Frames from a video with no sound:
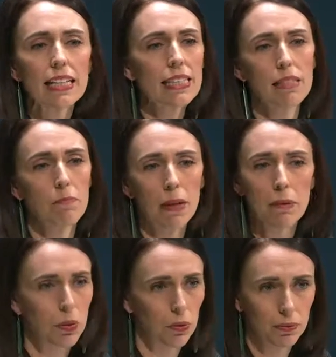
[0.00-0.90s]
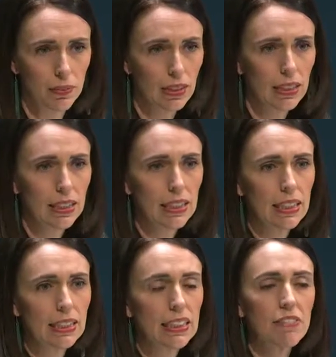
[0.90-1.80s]
innocent people,
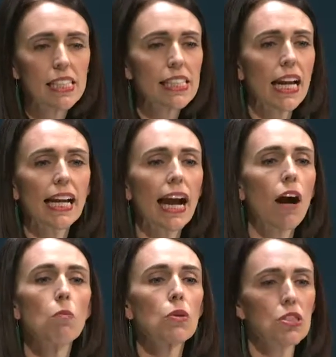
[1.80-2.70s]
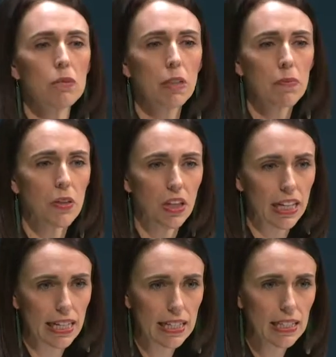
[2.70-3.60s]
devastating our Muslim
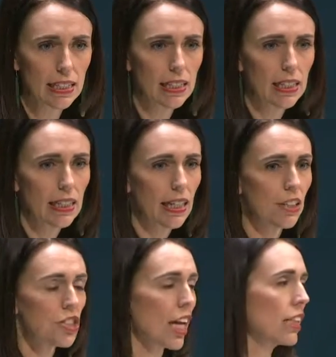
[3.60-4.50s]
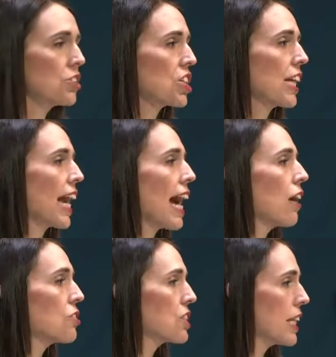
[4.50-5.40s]
community, and challenging
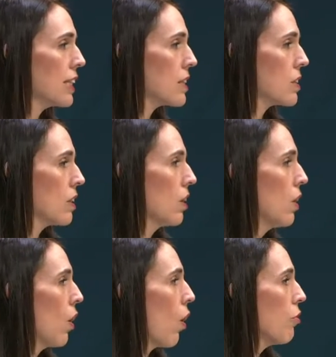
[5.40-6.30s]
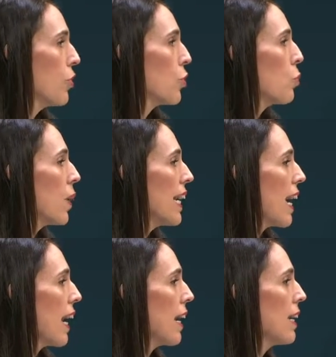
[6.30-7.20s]
our sense of who we
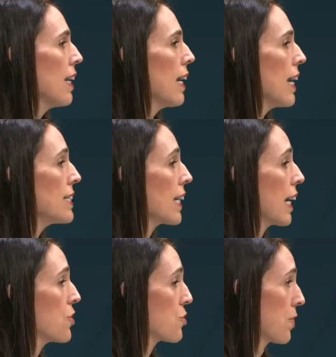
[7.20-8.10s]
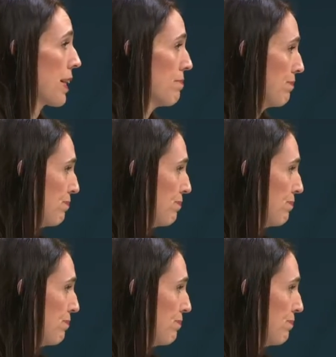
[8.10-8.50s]
are as a country.